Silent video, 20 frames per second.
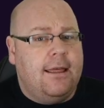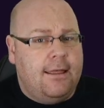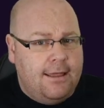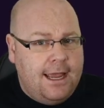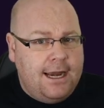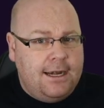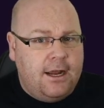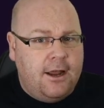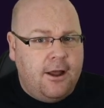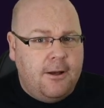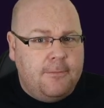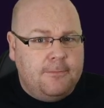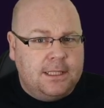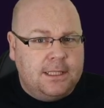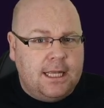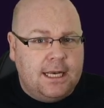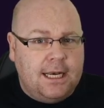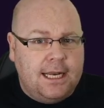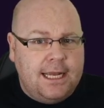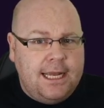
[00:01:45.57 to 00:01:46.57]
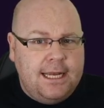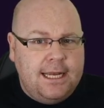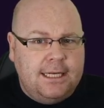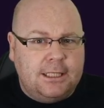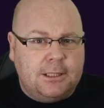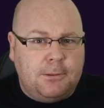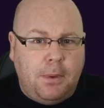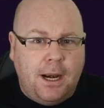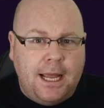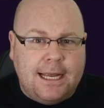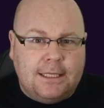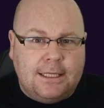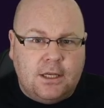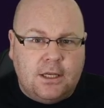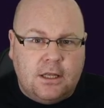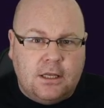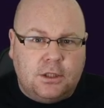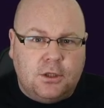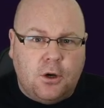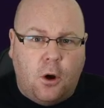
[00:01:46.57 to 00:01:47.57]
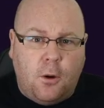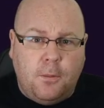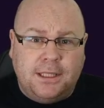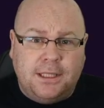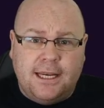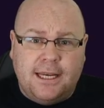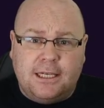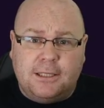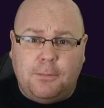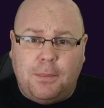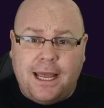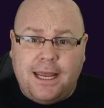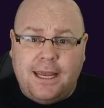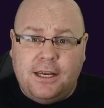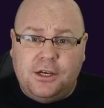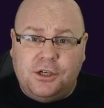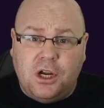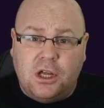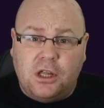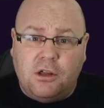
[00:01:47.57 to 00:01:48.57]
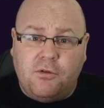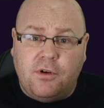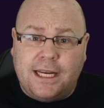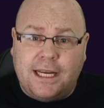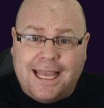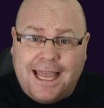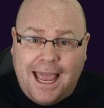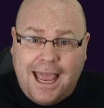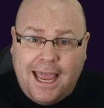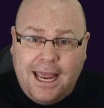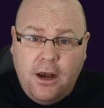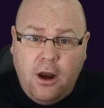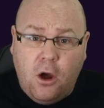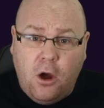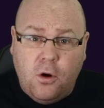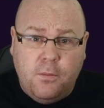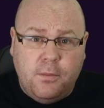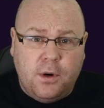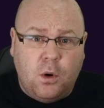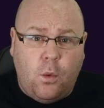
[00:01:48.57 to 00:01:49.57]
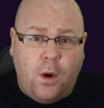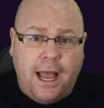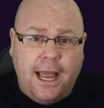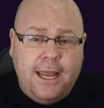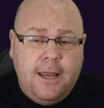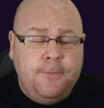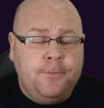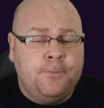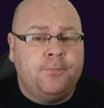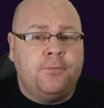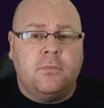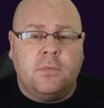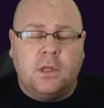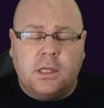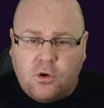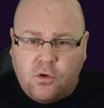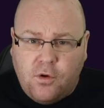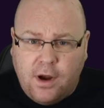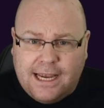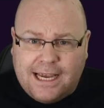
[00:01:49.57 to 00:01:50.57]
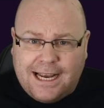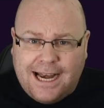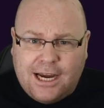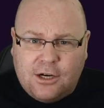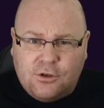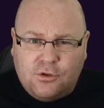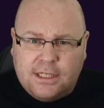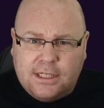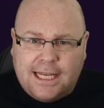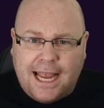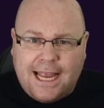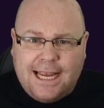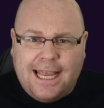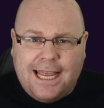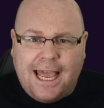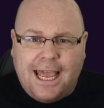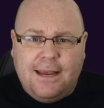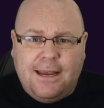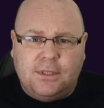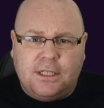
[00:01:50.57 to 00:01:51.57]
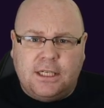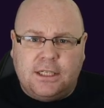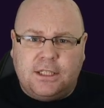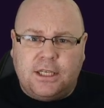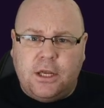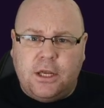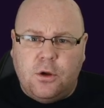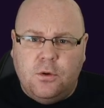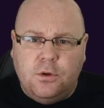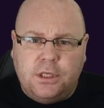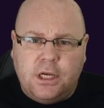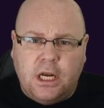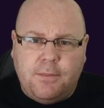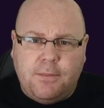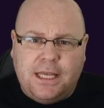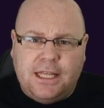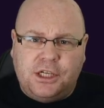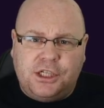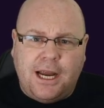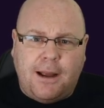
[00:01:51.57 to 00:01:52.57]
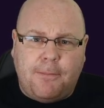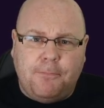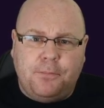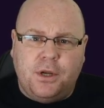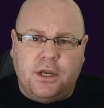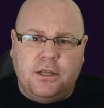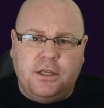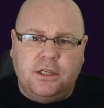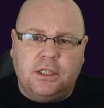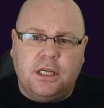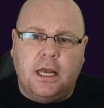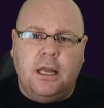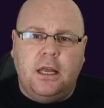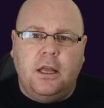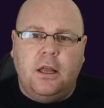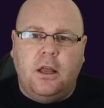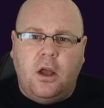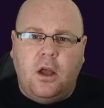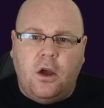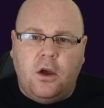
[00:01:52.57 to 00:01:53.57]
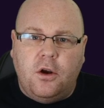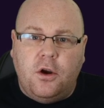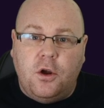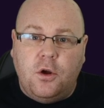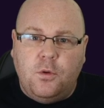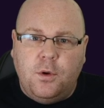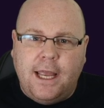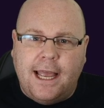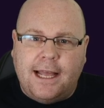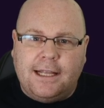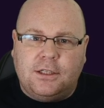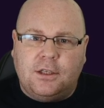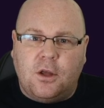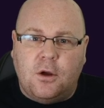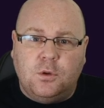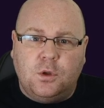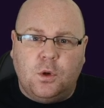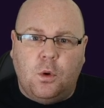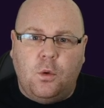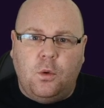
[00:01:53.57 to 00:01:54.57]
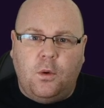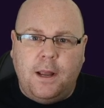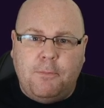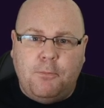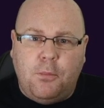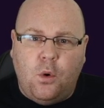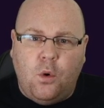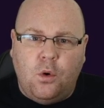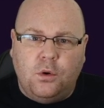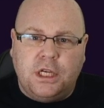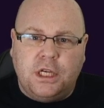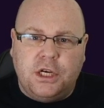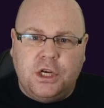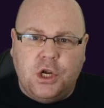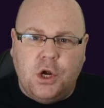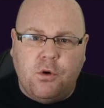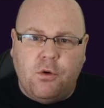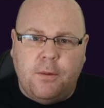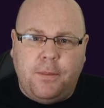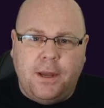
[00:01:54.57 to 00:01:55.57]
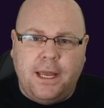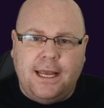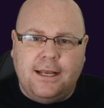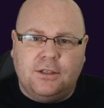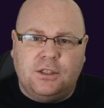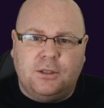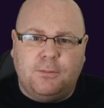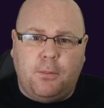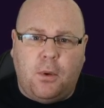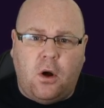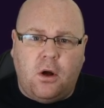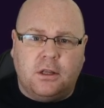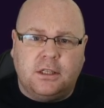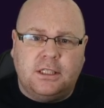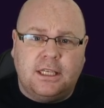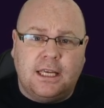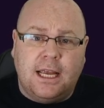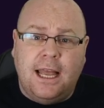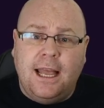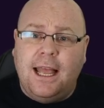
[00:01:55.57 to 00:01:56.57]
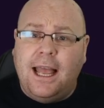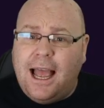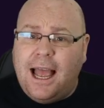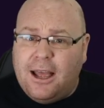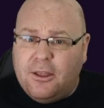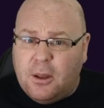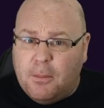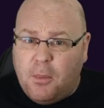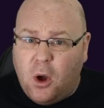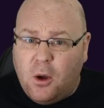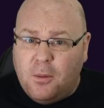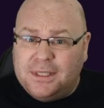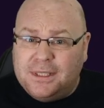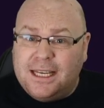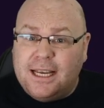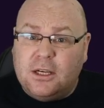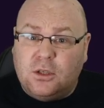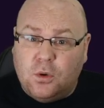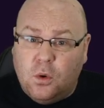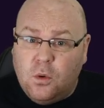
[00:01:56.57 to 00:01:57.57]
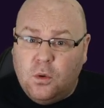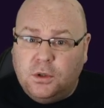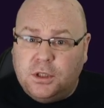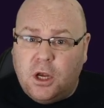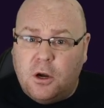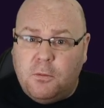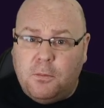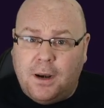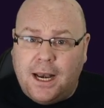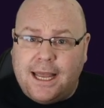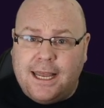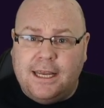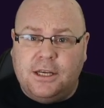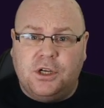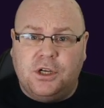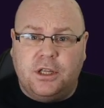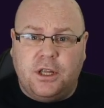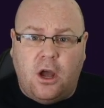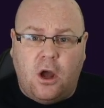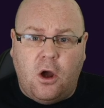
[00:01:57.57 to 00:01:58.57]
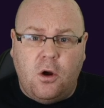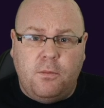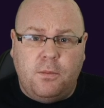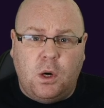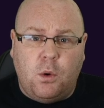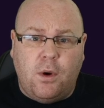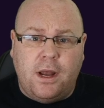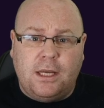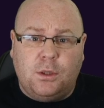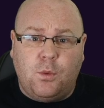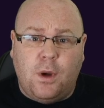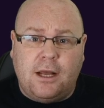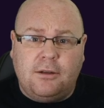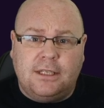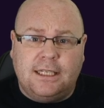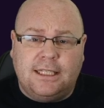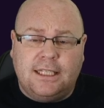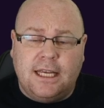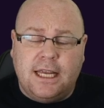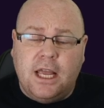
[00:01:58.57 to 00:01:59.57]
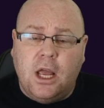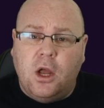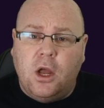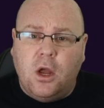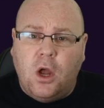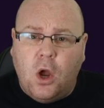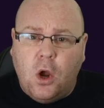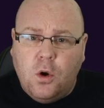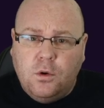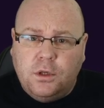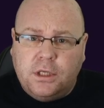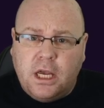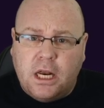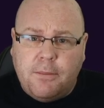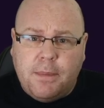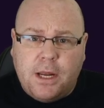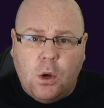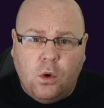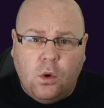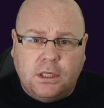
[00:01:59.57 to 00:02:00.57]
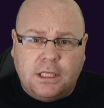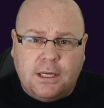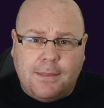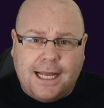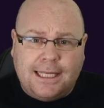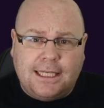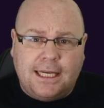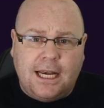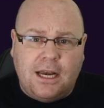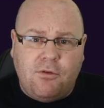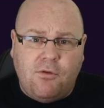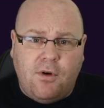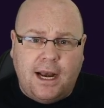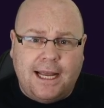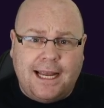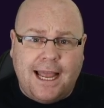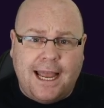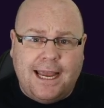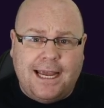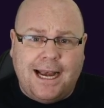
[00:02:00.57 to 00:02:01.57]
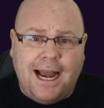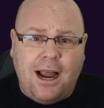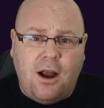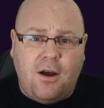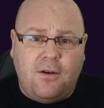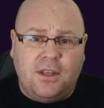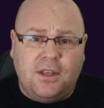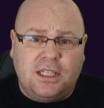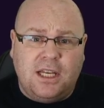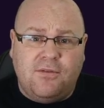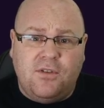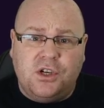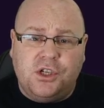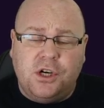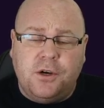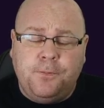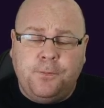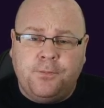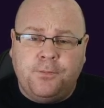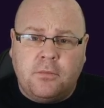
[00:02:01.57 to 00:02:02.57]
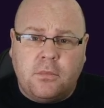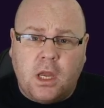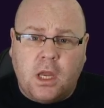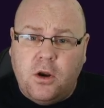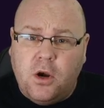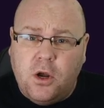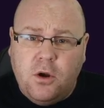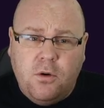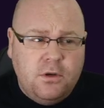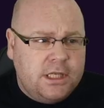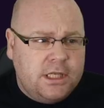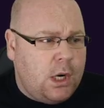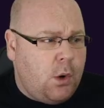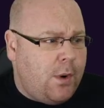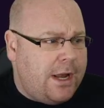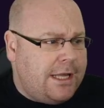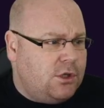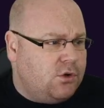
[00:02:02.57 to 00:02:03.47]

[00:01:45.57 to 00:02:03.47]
Then comes the league split so the top 6 play each other again home and away creating an extra 10 games to see who's going to be the champions and who gets those all important European spots and the bottom six also play each other home and away as well to see who's going to be automatically relegated out of this division and who's going to